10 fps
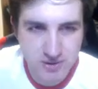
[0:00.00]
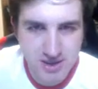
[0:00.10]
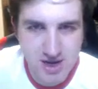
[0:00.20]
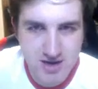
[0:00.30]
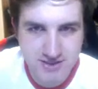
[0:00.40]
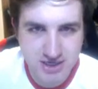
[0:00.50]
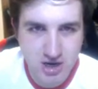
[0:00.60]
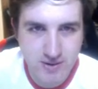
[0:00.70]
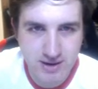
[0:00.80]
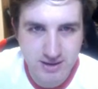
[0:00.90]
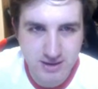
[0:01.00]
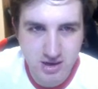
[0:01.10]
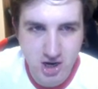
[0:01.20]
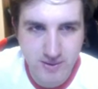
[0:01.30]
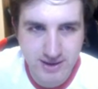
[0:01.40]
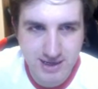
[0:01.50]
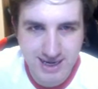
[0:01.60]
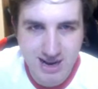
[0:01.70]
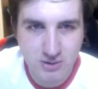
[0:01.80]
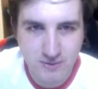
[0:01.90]
cards are going are going like
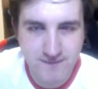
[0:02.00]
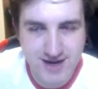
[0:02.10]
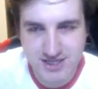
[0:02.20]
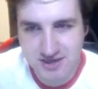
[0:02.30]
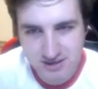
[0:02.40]
out of fashion.